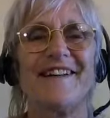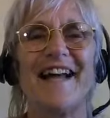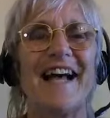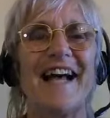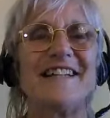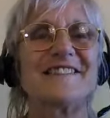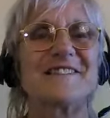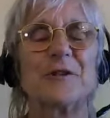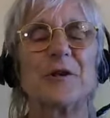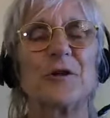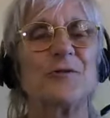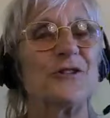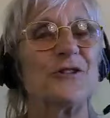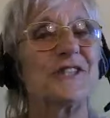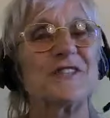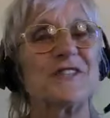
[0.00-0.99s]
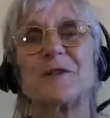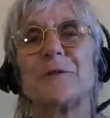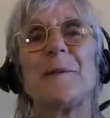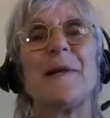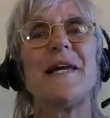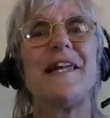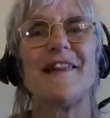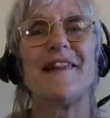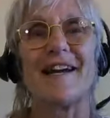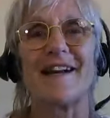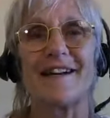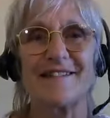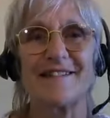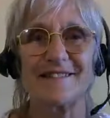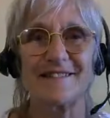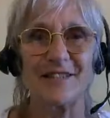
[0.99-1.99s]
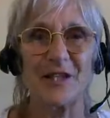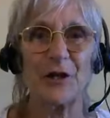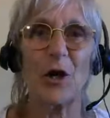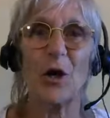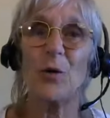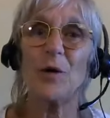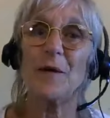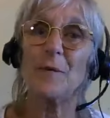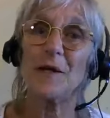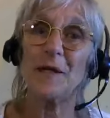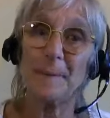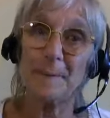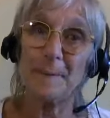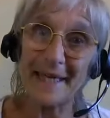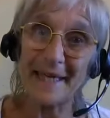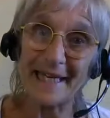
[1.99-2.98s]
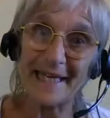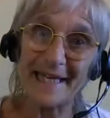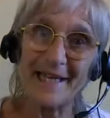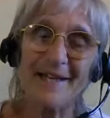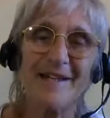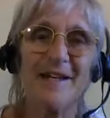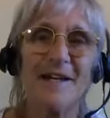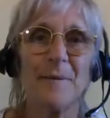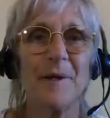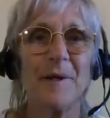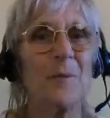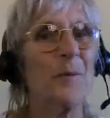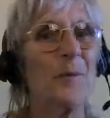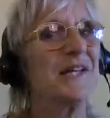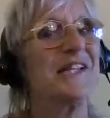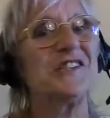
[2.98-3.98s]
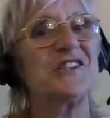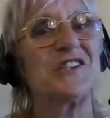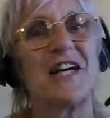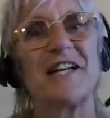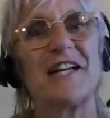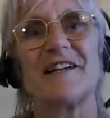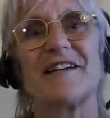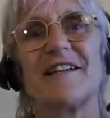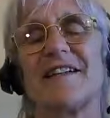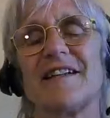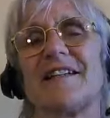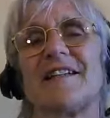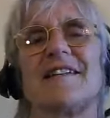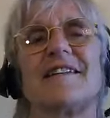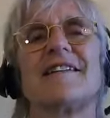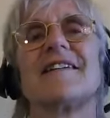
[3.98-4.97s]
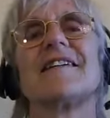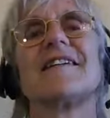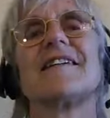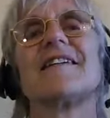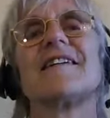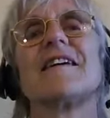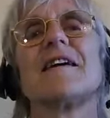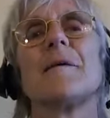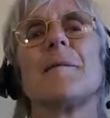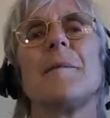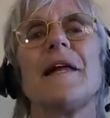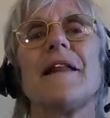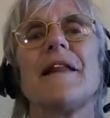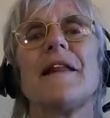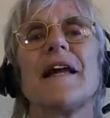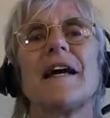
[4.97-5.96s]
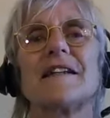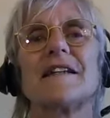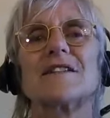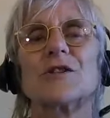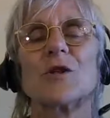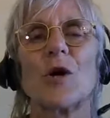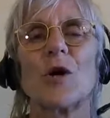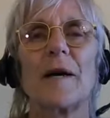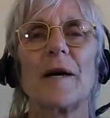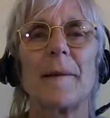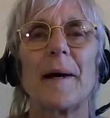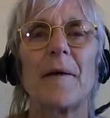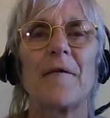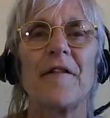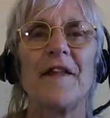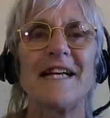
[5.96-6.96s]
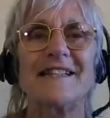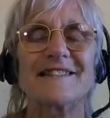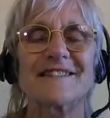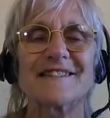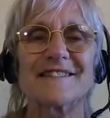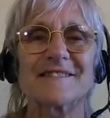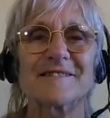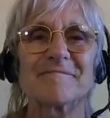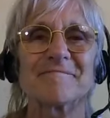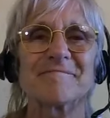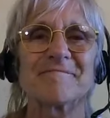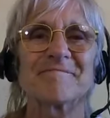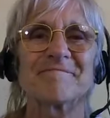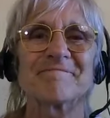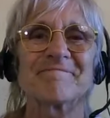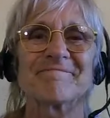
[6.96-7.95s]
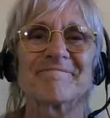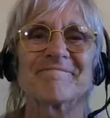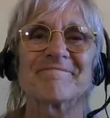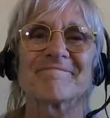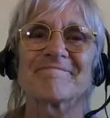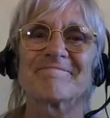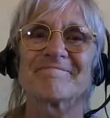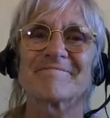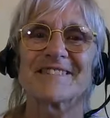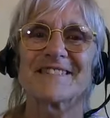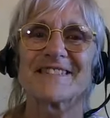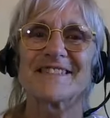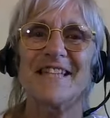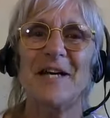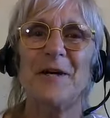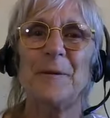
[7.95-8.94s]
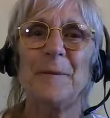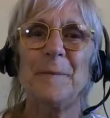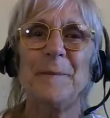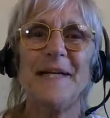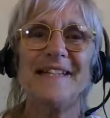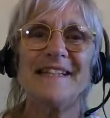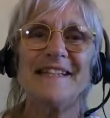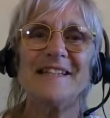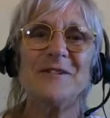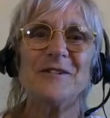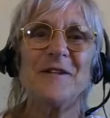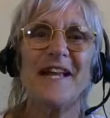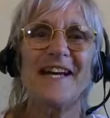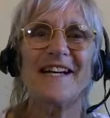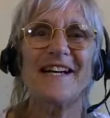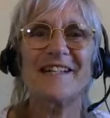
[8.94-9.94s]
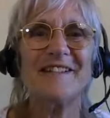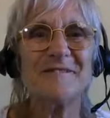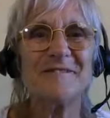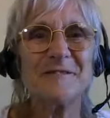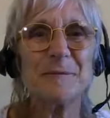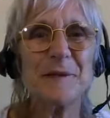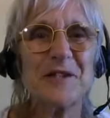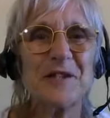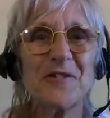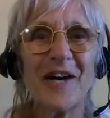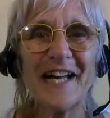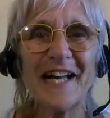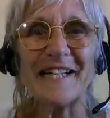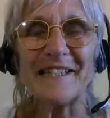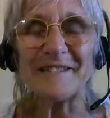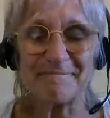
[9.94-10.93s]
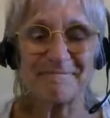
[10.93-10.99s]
nice to just to be there not only with me but with each other and be there talking about this. So, meeting you there would be great.